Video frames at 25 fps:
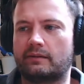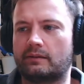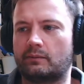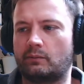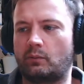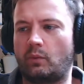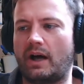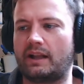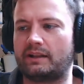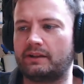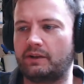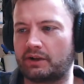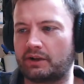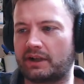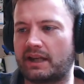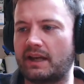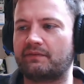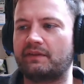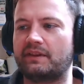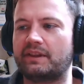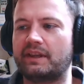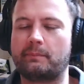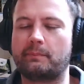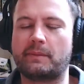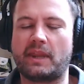while you're
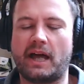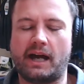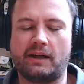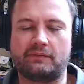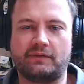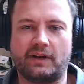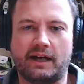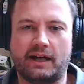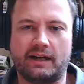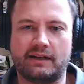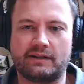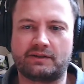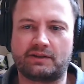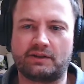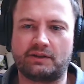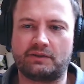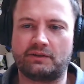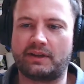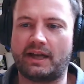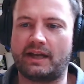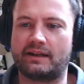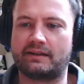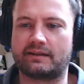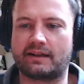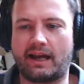giving them that advice,
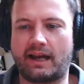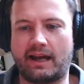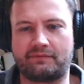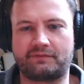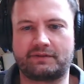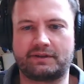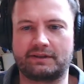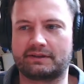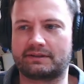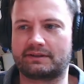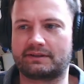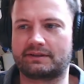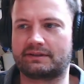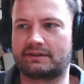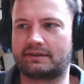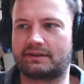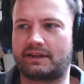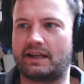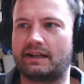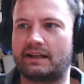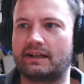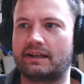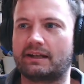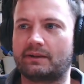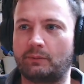you then have to
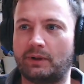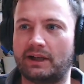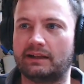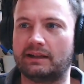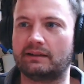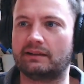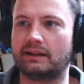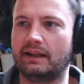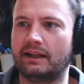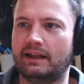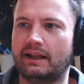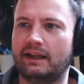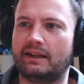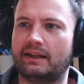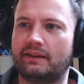think, well,